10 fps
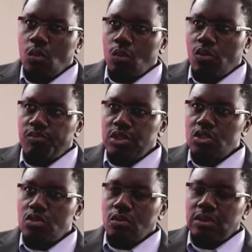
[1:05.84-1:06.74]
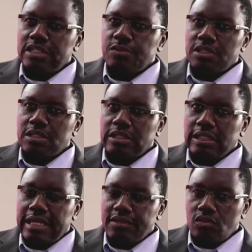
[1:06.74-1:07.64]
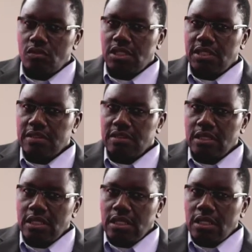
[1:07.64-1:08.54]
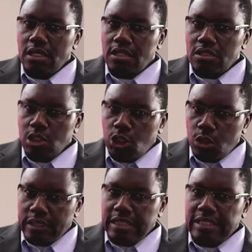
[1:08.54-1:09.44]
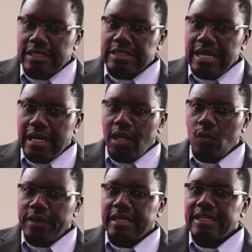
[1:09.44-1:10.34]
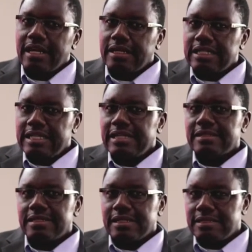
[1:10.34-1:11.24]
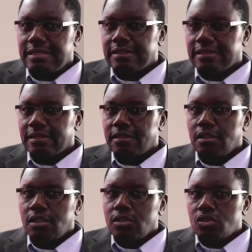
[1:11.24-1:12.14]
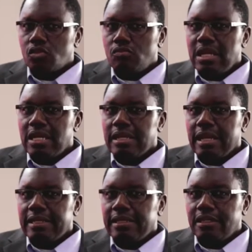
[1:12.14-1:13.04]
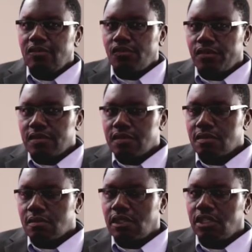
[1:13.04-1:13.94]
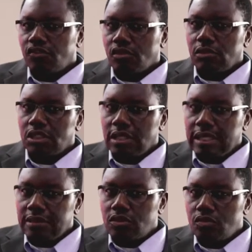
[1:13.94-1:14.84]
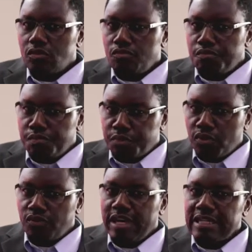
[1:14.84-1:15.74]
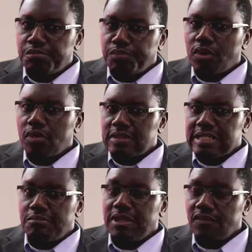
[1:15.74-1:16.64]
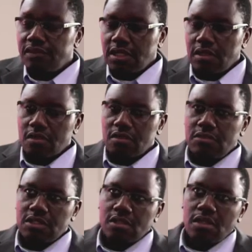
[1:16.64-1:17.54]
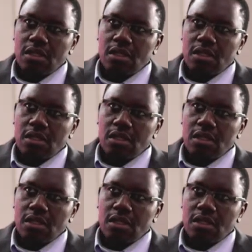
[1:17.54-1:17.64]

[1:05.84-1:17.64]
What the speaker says: What we've been doing, especially in the last 2 years, is looking at how we can harness that data to make either inferences, to learn from it, and to provide products that benefit our customers.